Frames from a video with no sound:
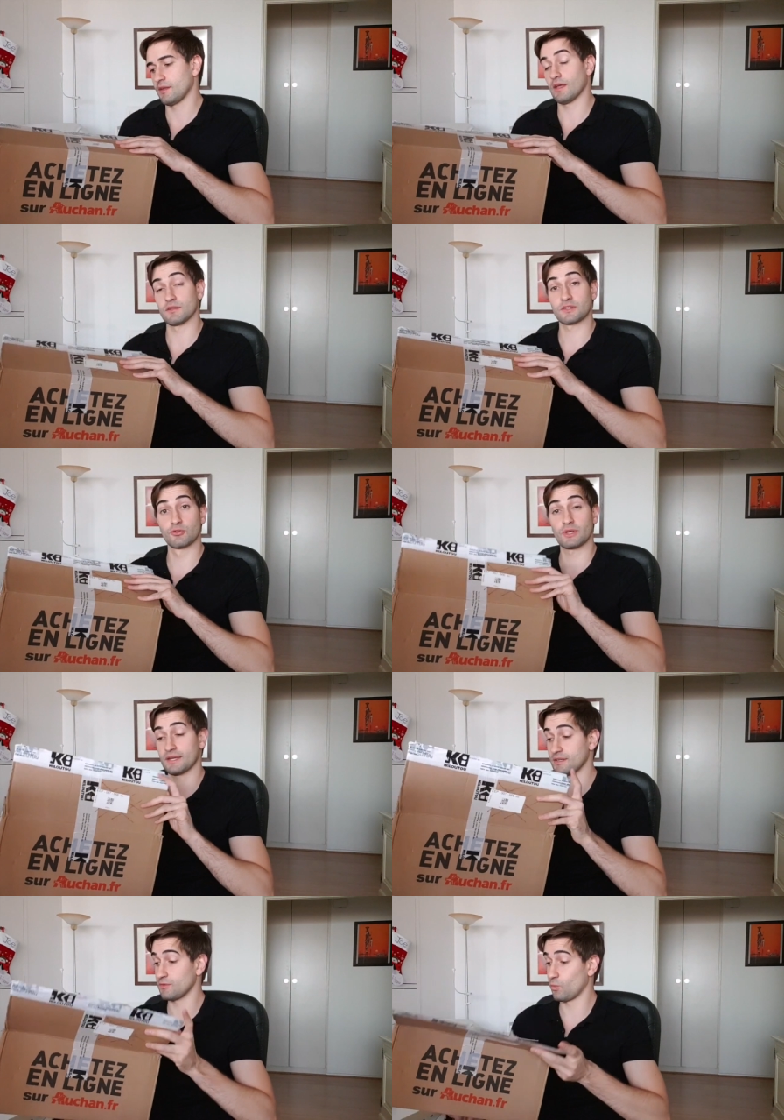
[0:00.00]
Now let's look
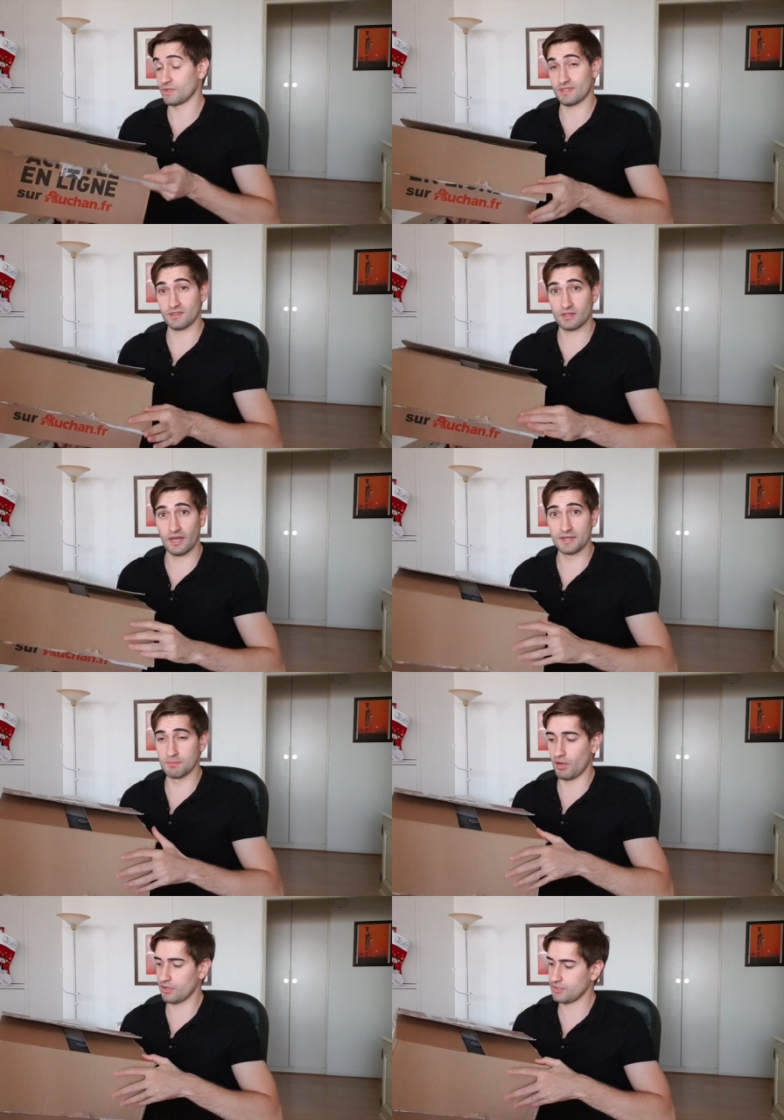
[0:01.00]
at what's inside the
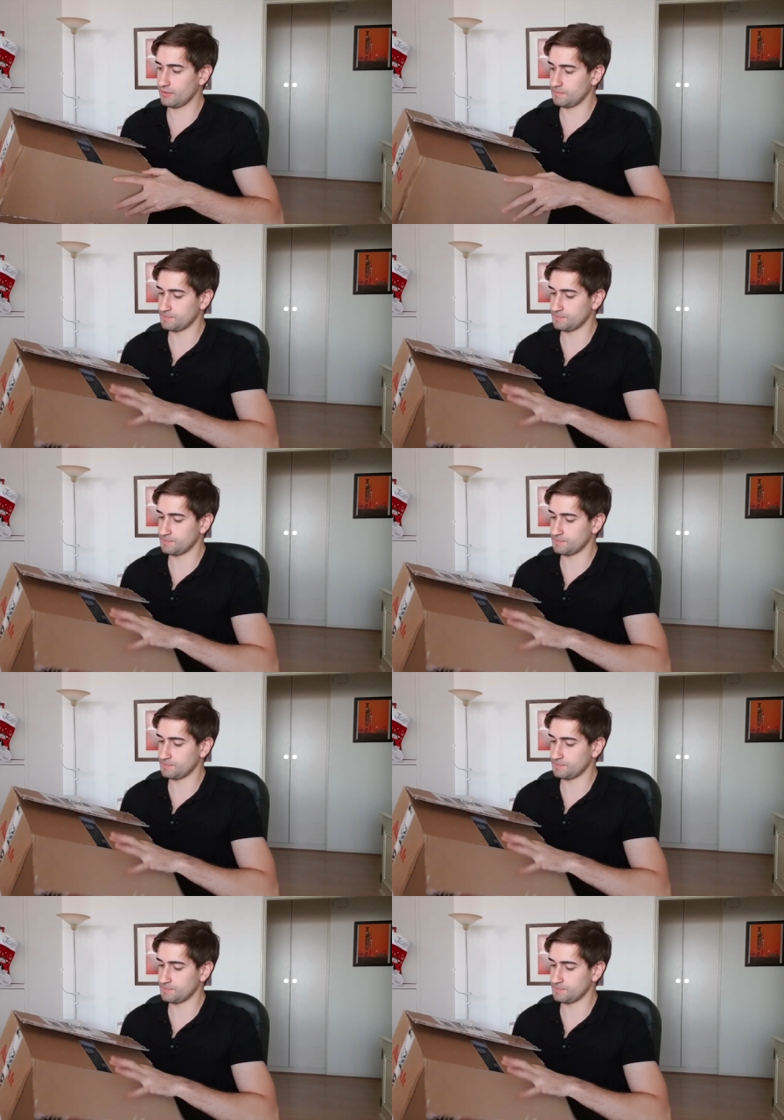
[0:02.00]
box.